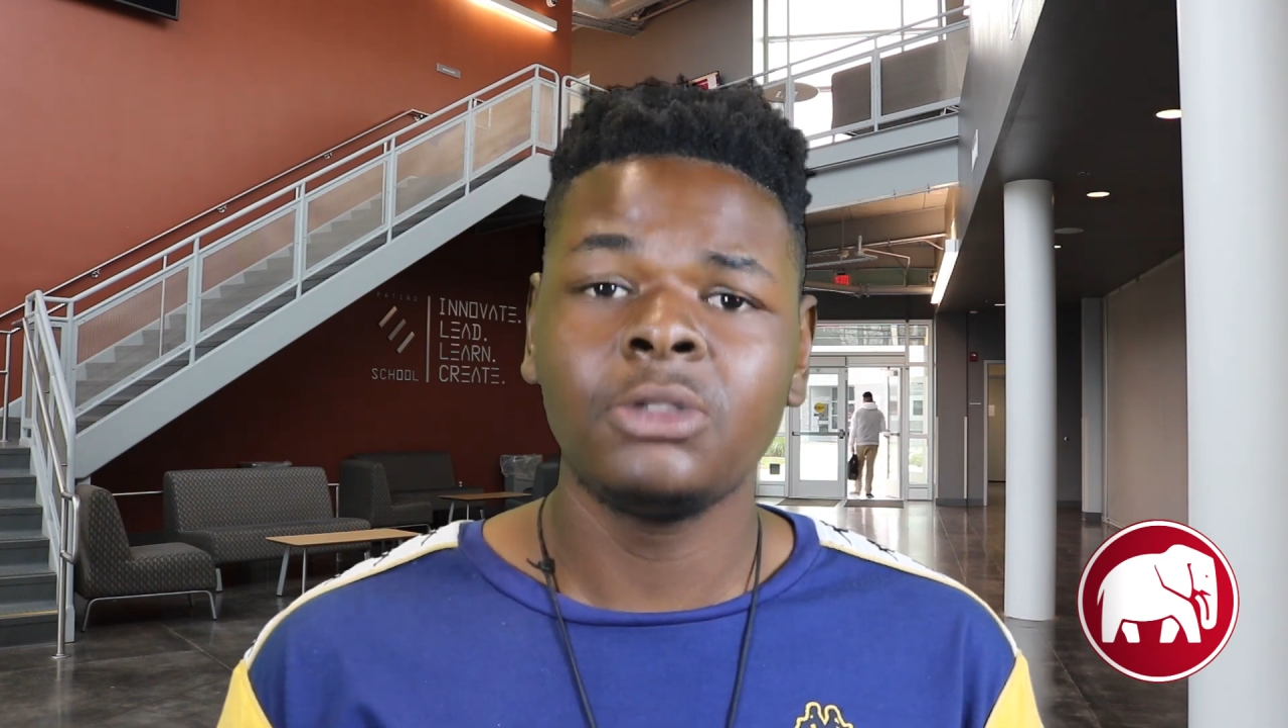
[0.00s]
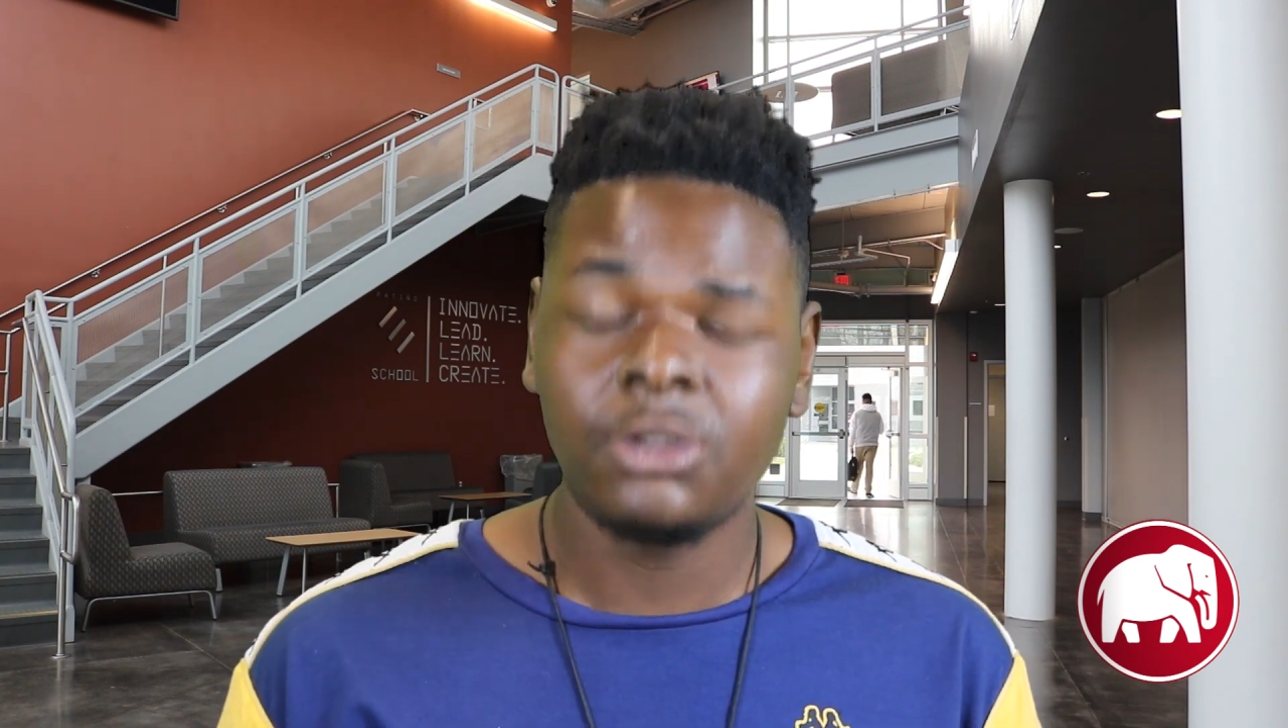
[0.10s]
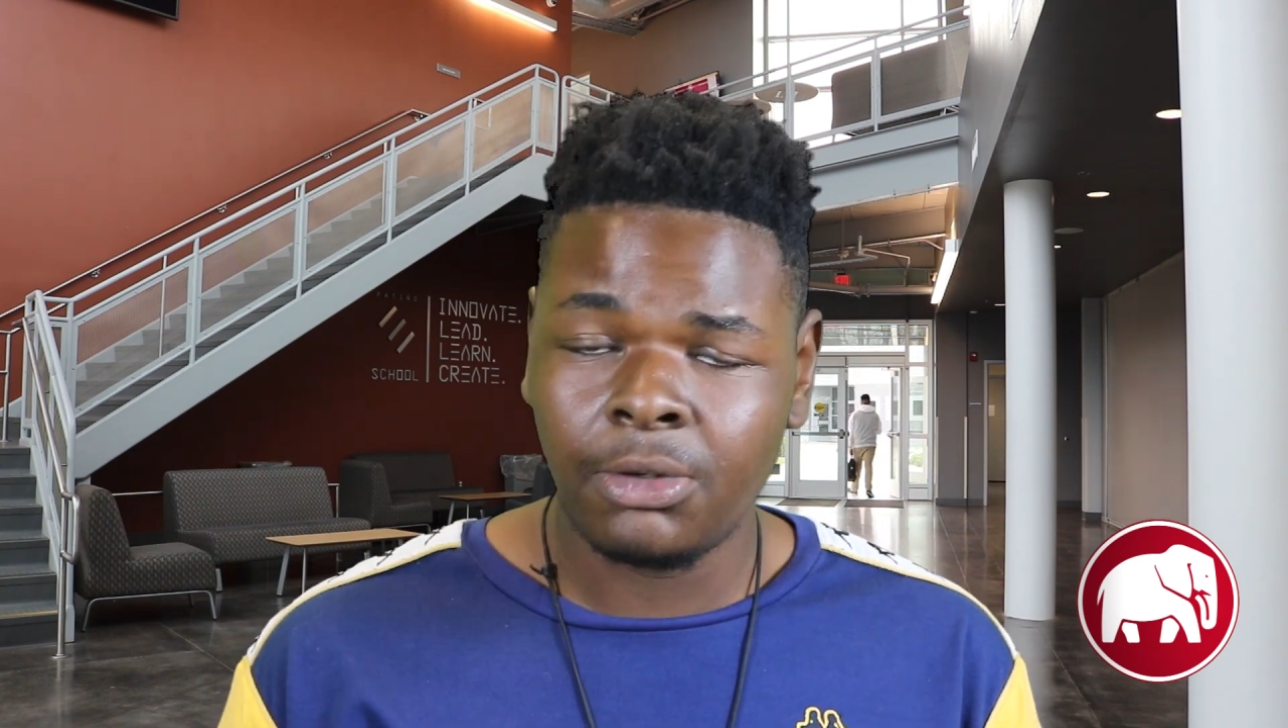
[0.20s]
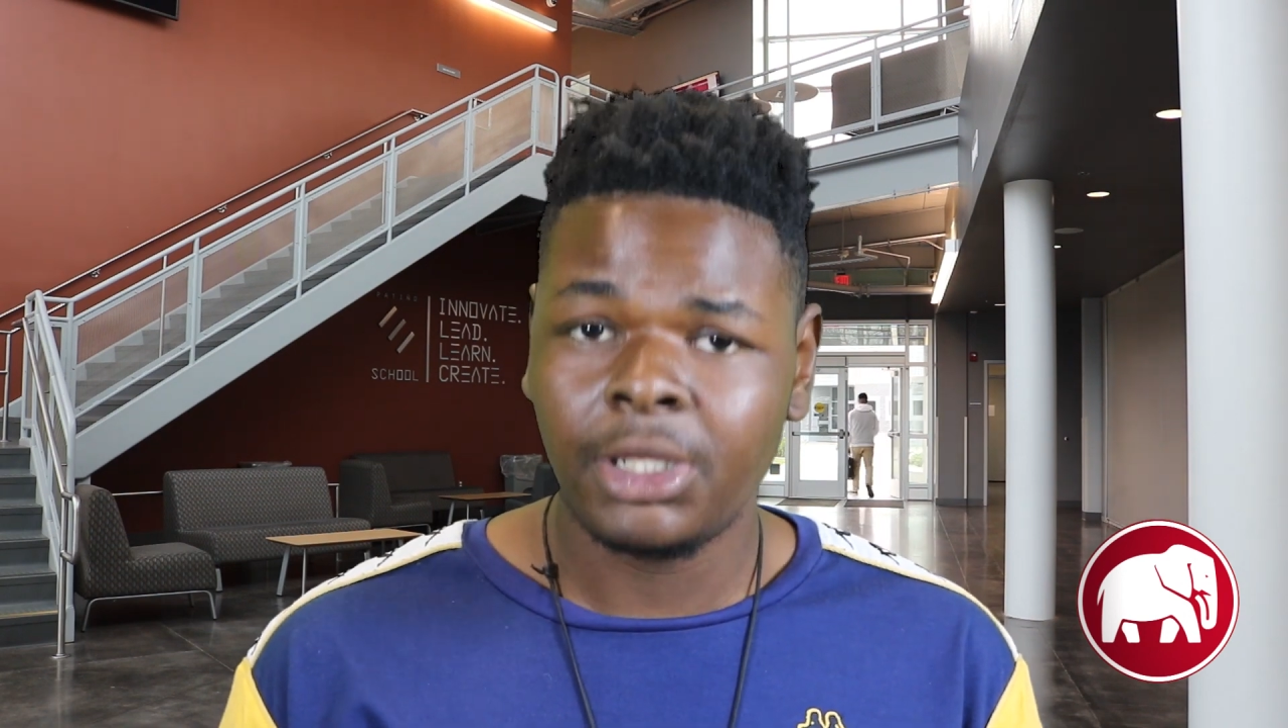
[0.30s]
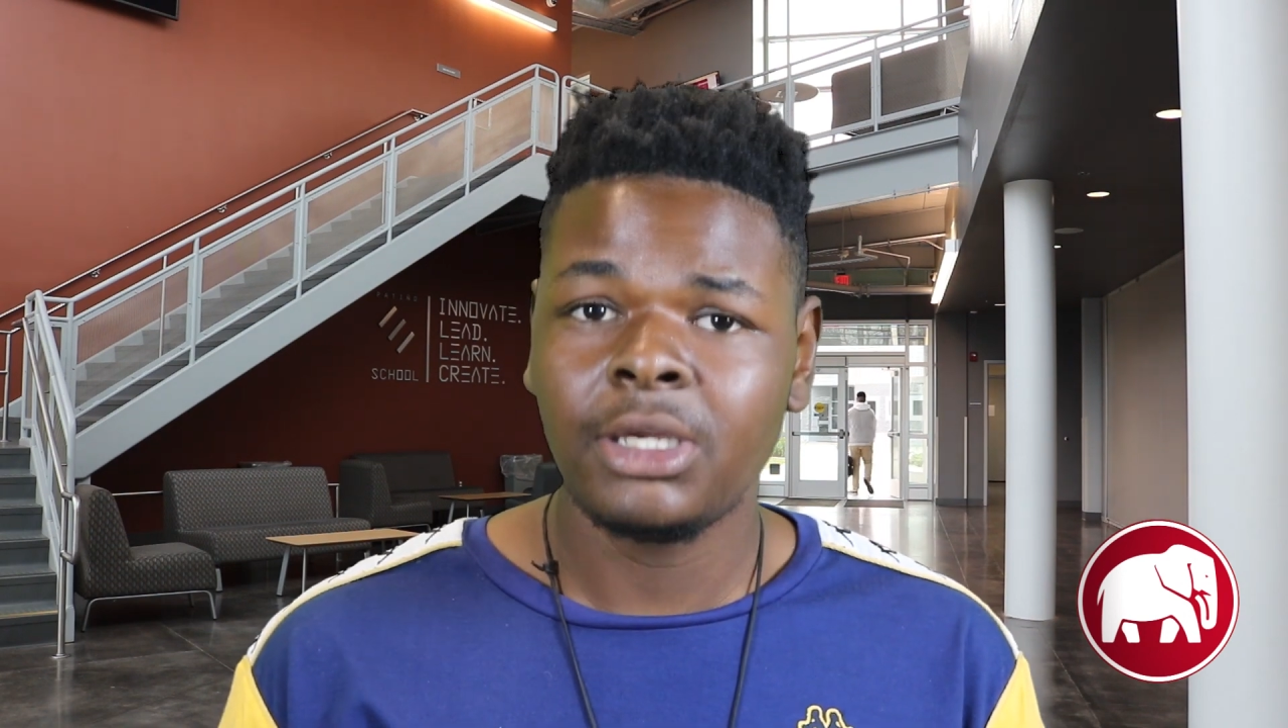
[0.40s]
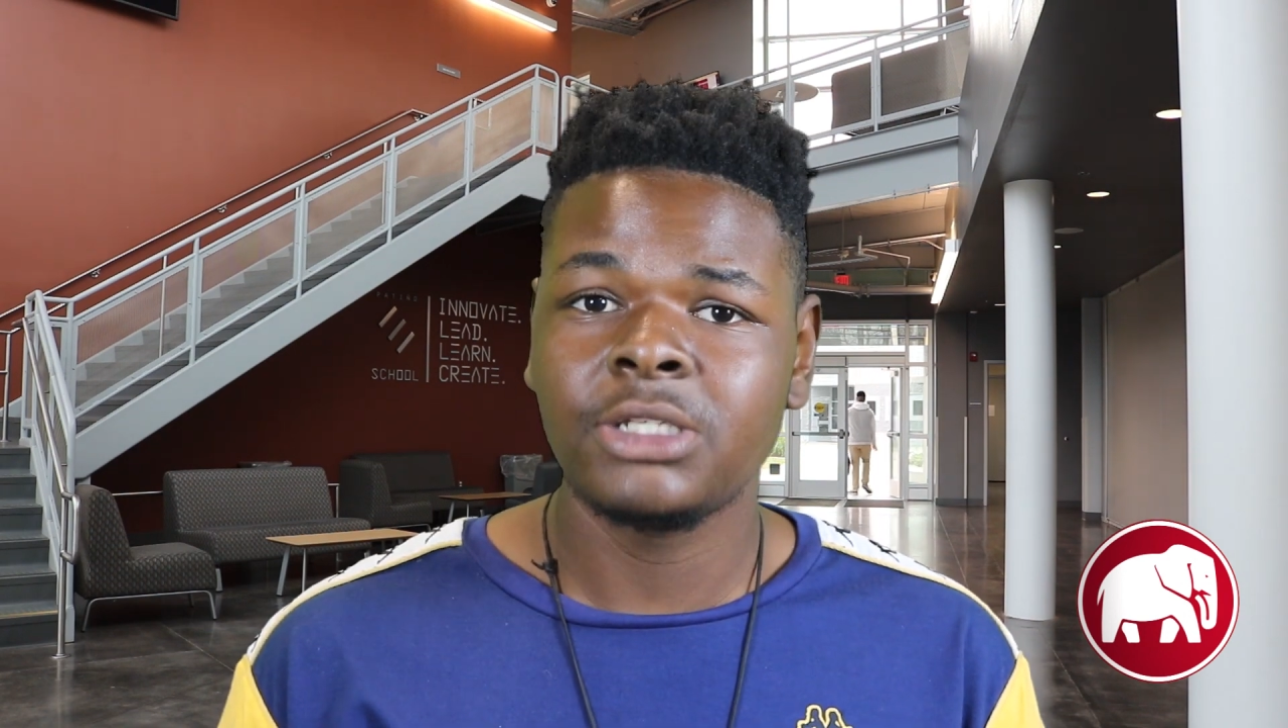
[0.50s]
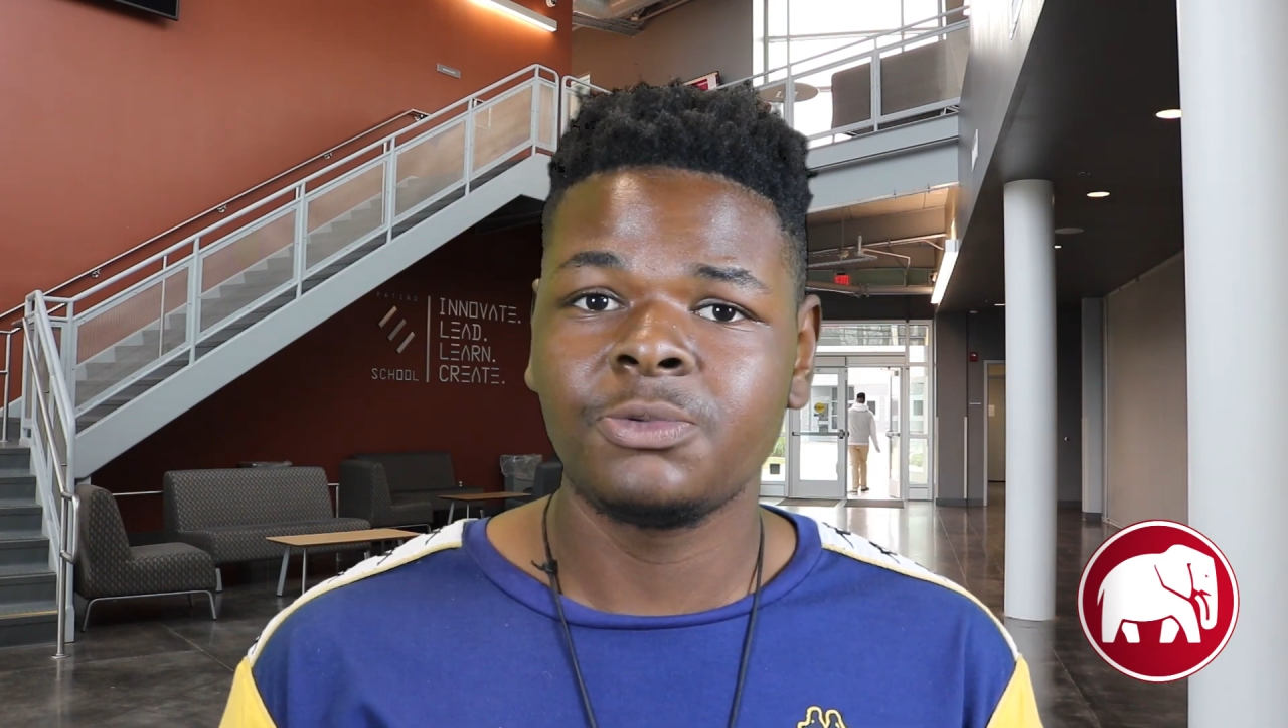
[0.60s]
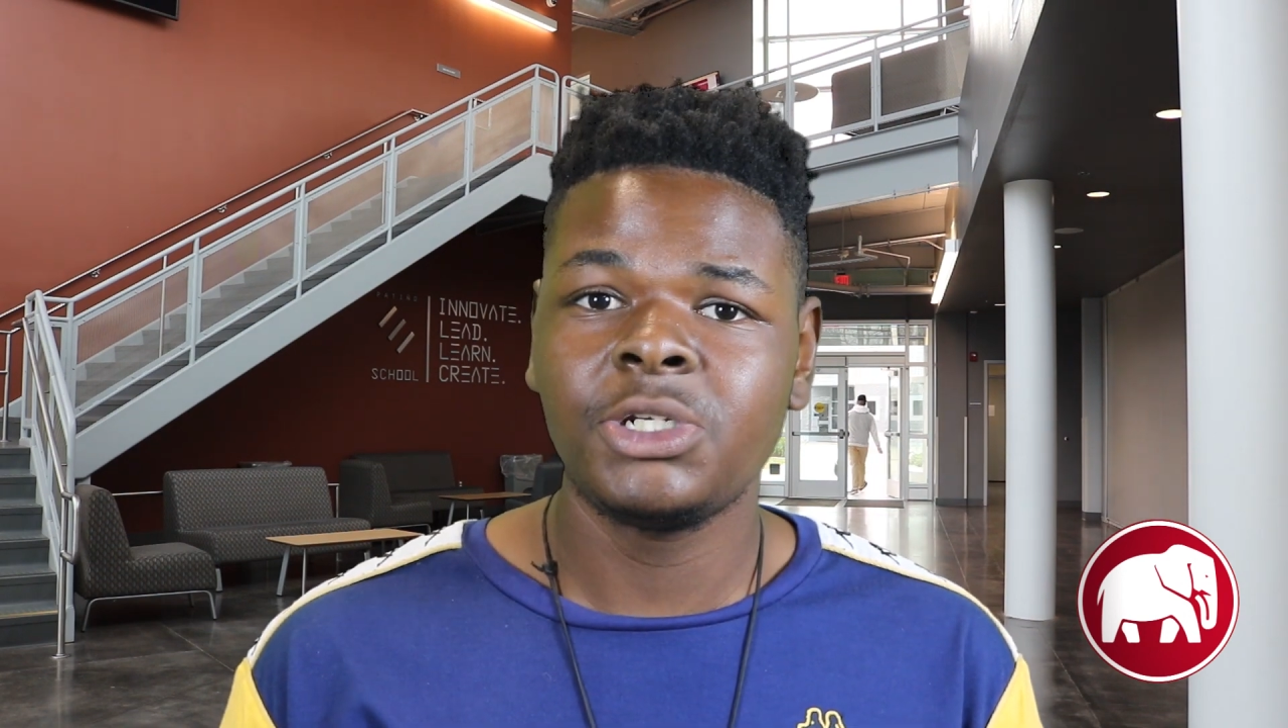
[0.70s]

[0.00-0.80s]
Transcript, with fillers: doing is